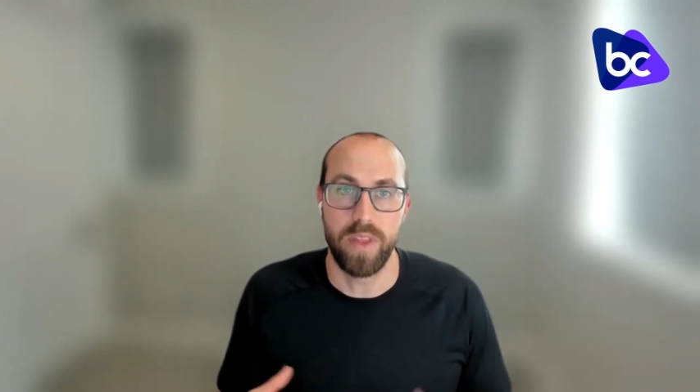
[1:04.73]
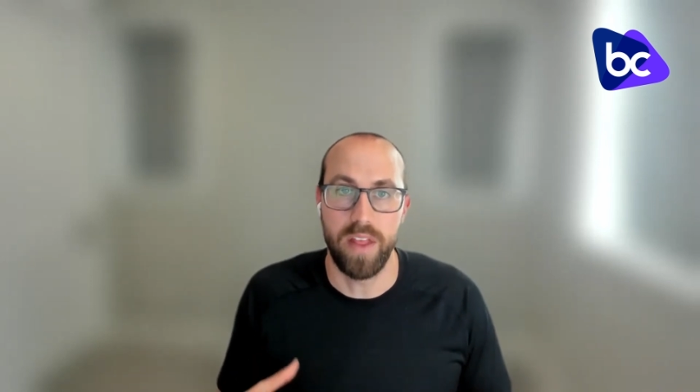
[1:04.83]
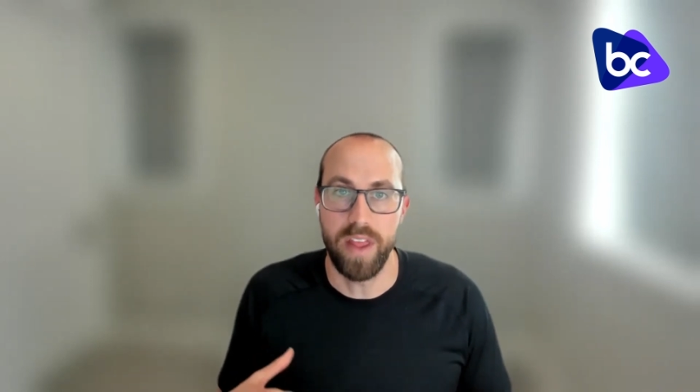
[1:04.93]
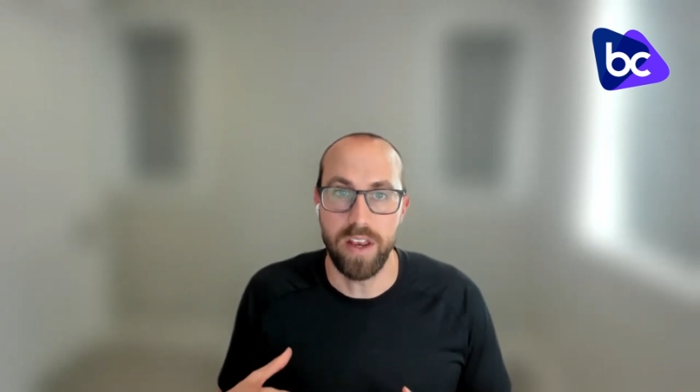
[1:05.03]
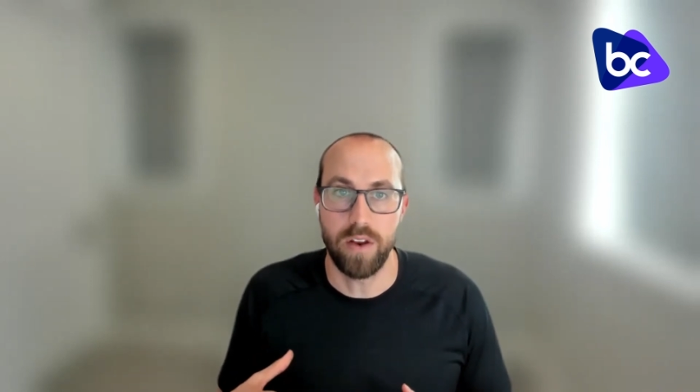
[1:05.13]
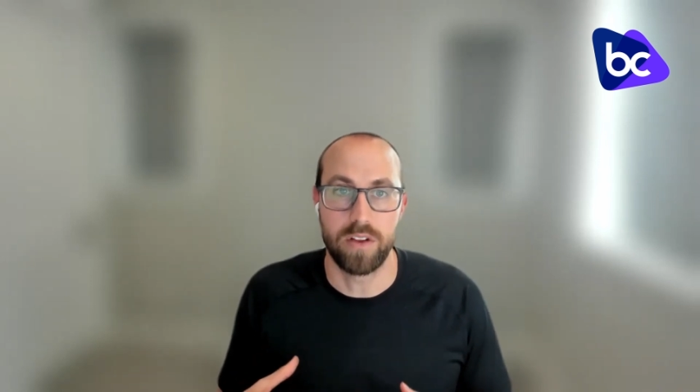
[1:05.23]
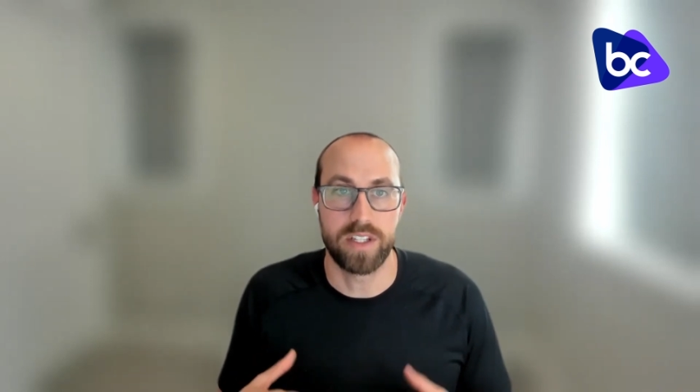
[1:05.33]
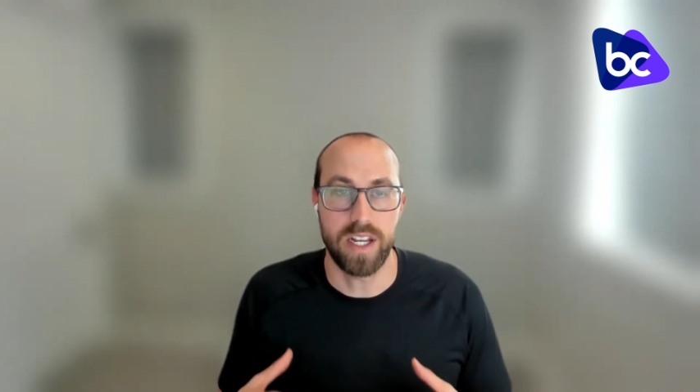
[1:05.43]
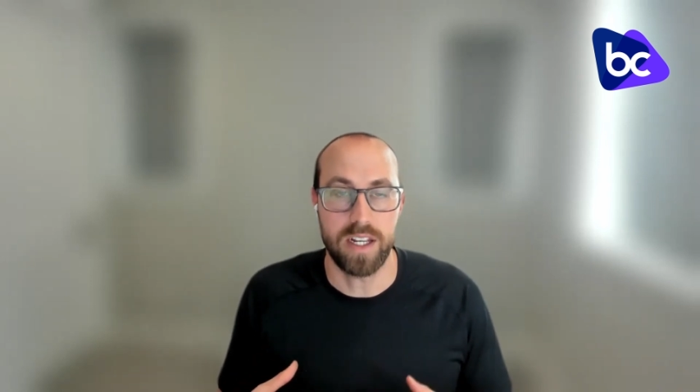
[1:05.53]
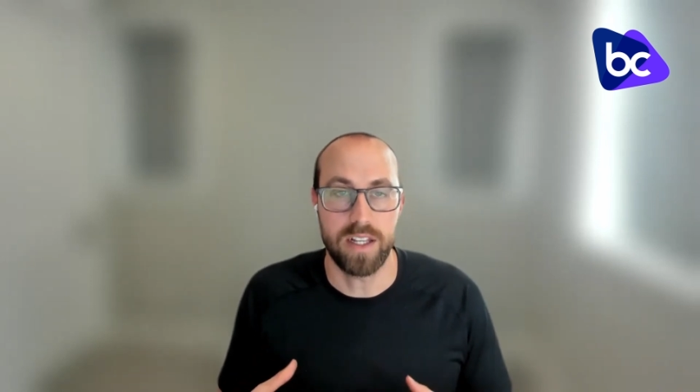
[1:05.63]
And then
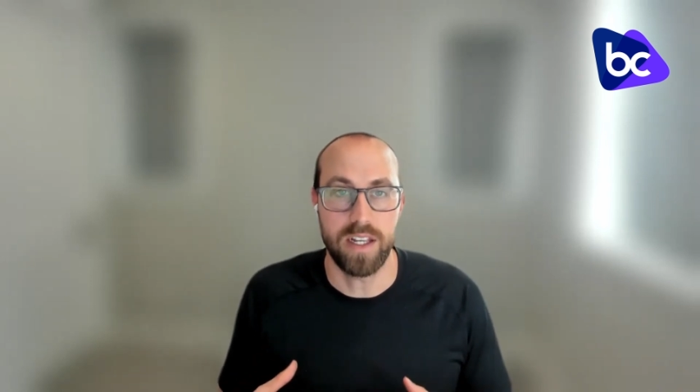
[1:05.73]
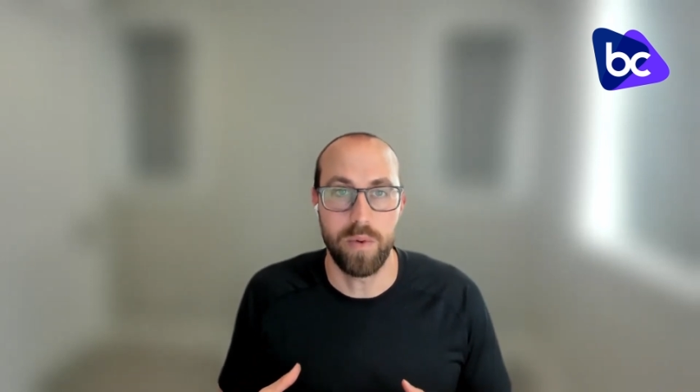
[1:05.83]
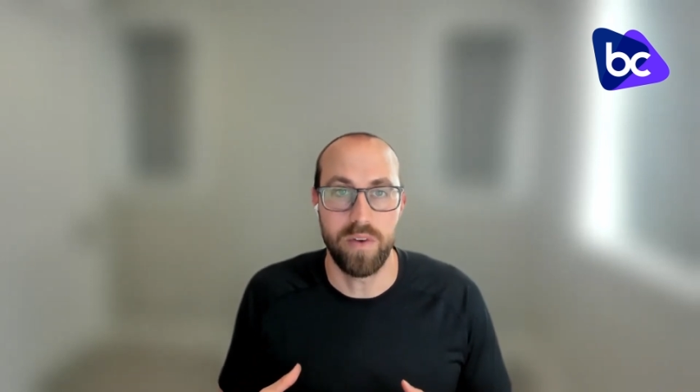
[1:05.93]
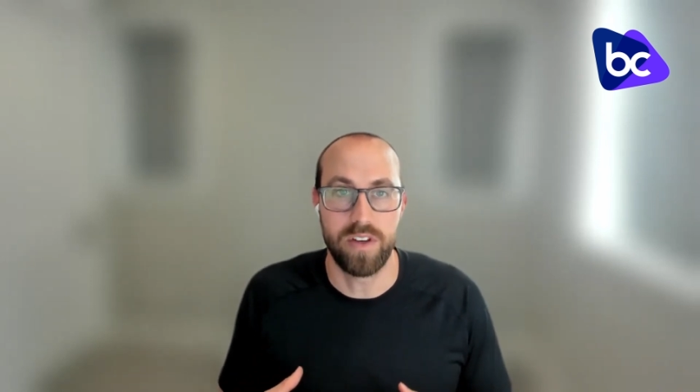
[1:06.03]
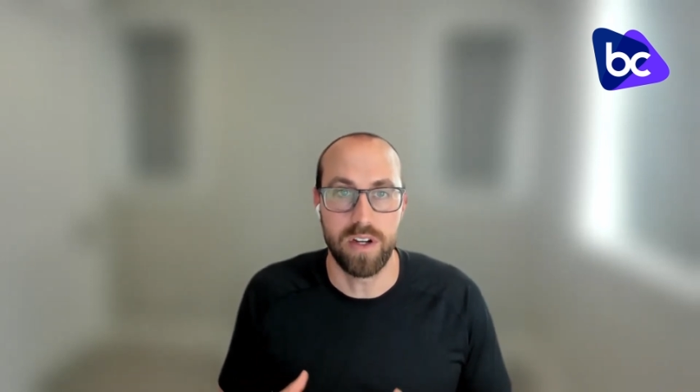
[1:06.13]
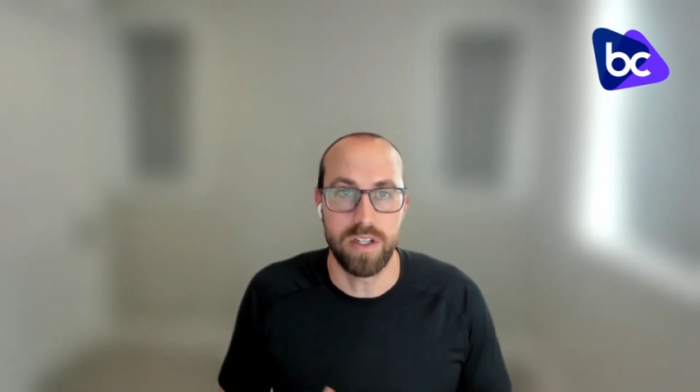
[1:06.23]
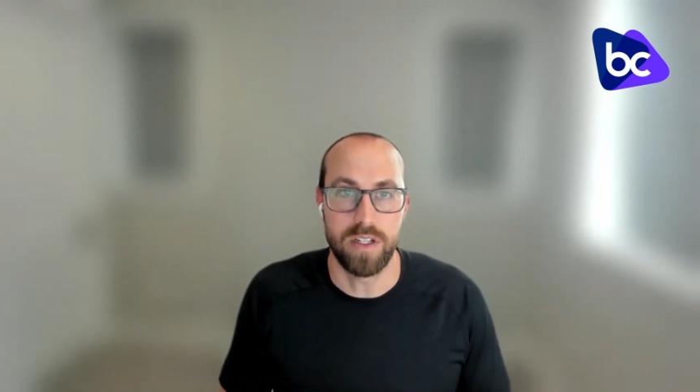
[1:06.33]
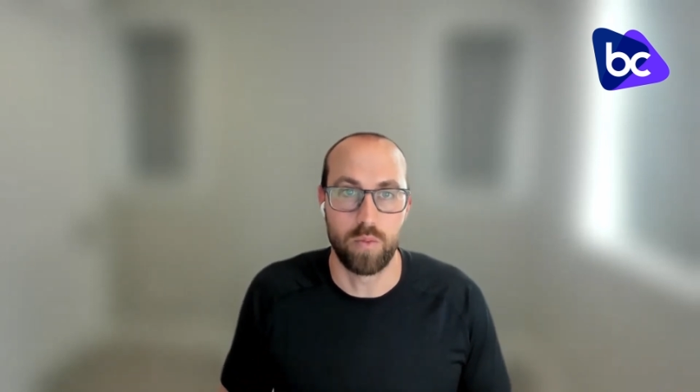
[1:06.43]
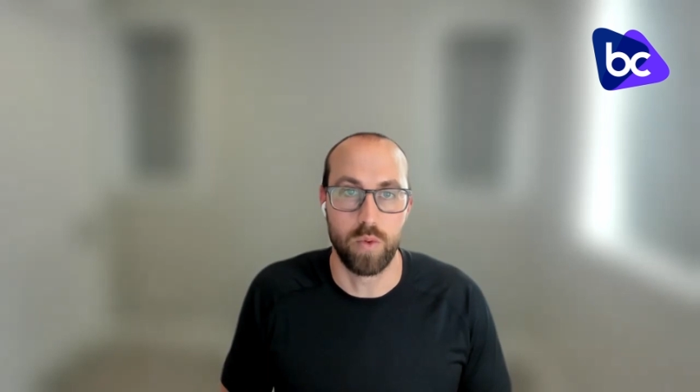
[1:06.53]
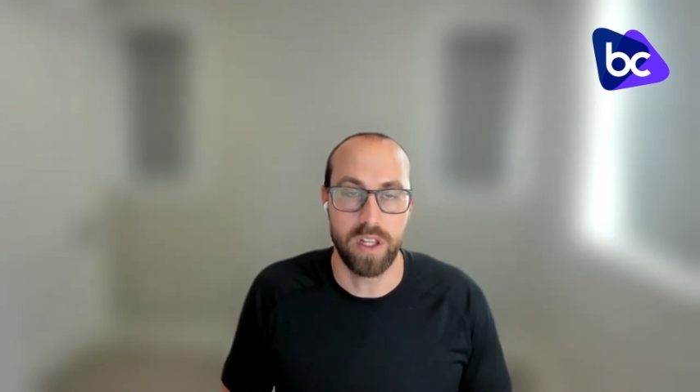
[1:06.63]
second thing we've done
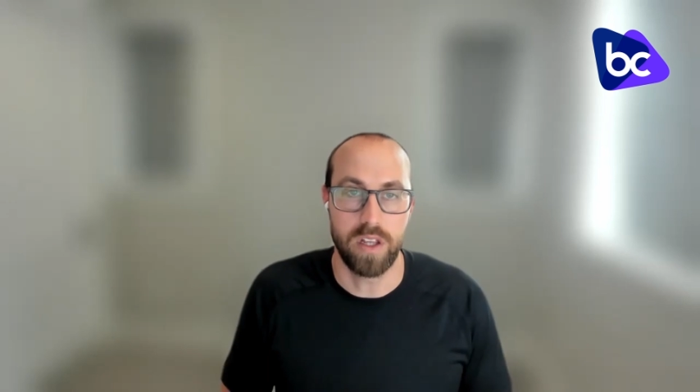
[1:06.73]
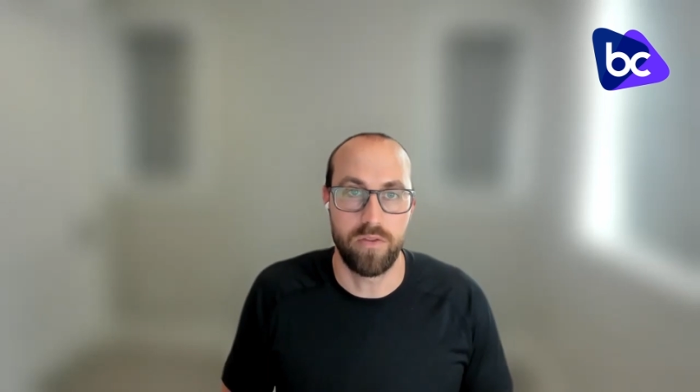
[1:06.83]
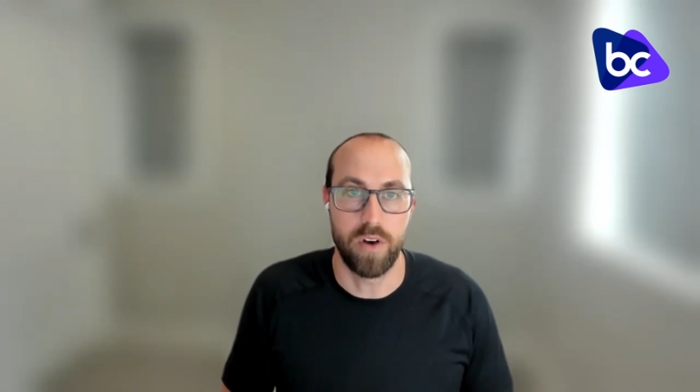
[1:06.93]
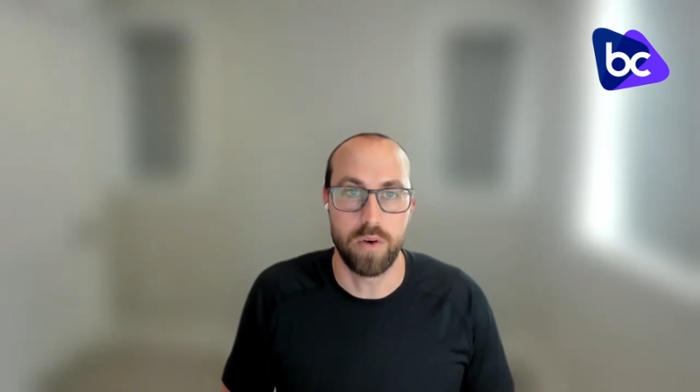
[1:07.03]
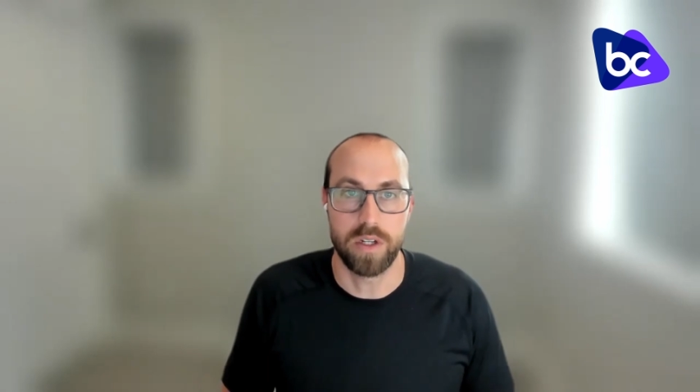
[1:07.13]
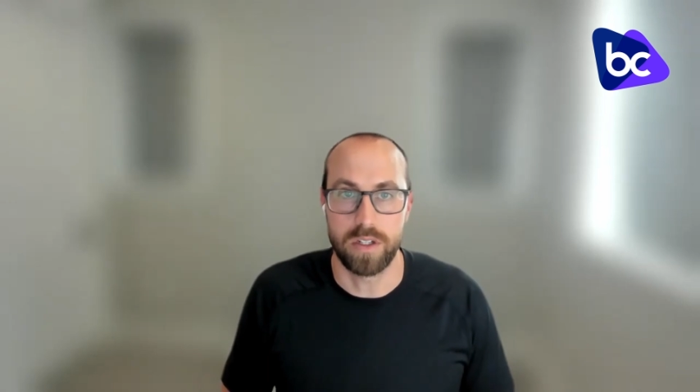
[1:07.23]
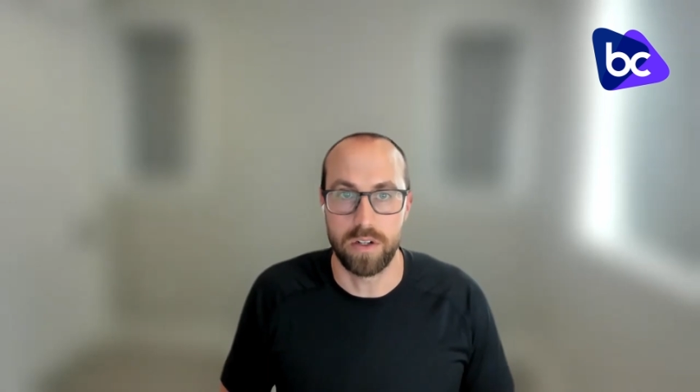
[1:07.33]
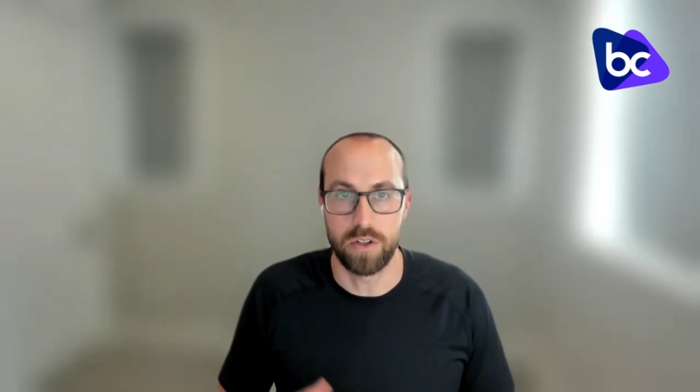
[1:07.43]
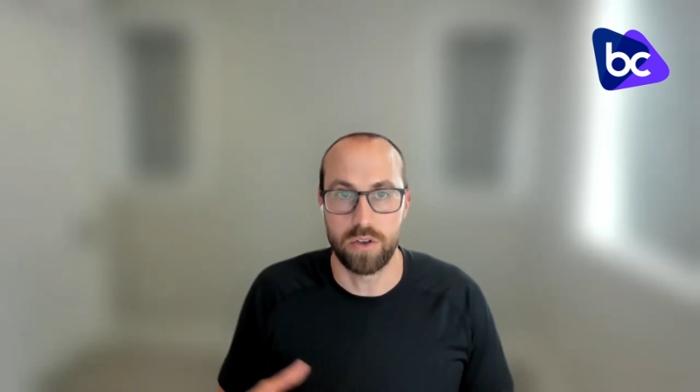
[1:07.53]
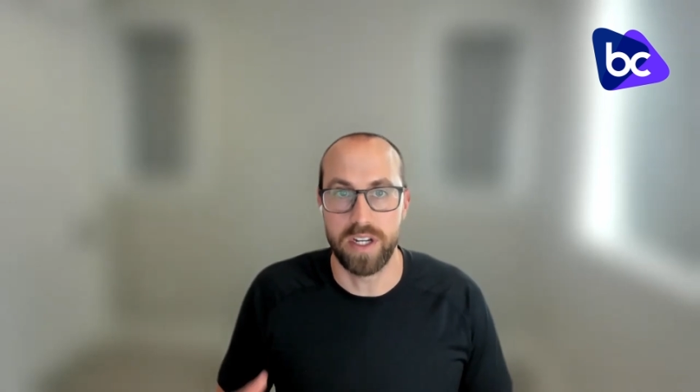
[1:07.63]
is really focused
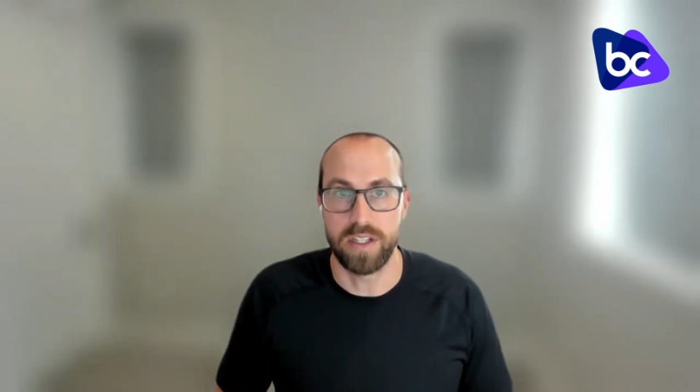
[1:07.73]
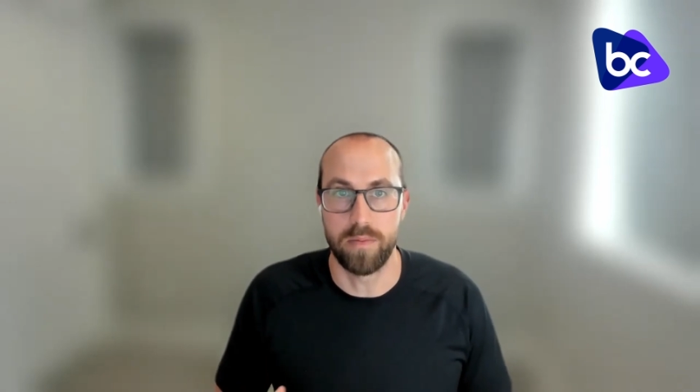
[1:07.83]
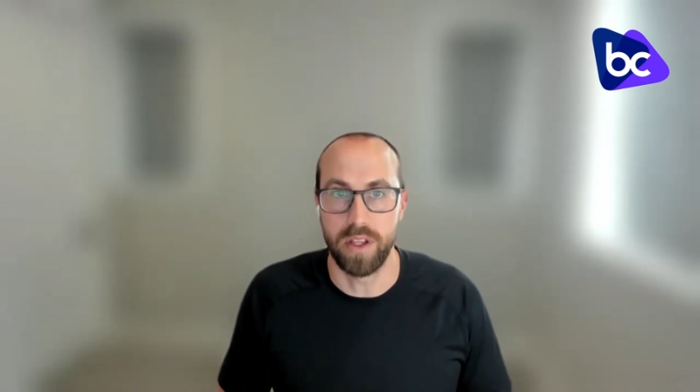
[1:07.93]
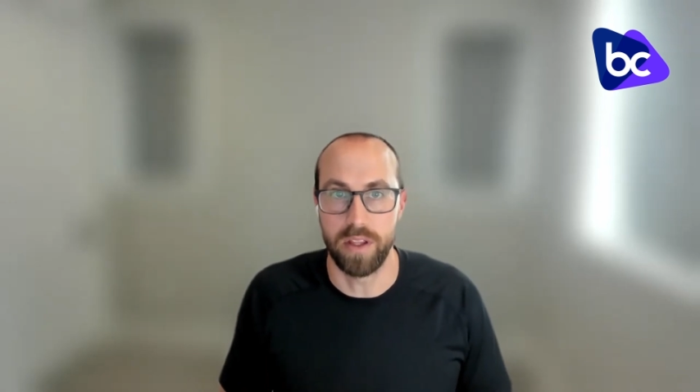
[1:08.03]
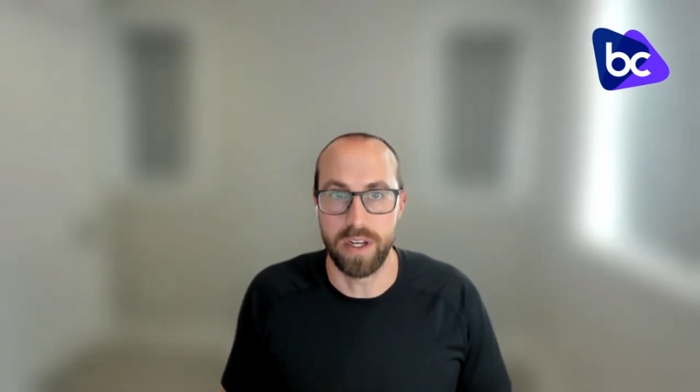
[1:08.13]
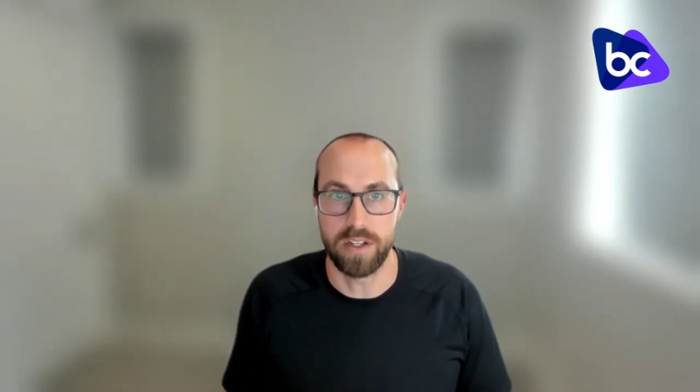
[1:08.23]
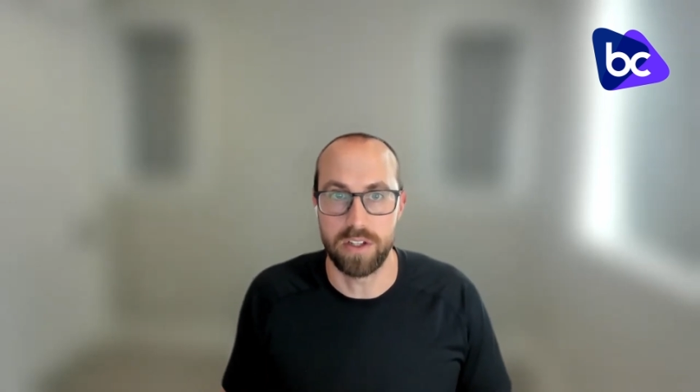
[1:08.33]
on traceability.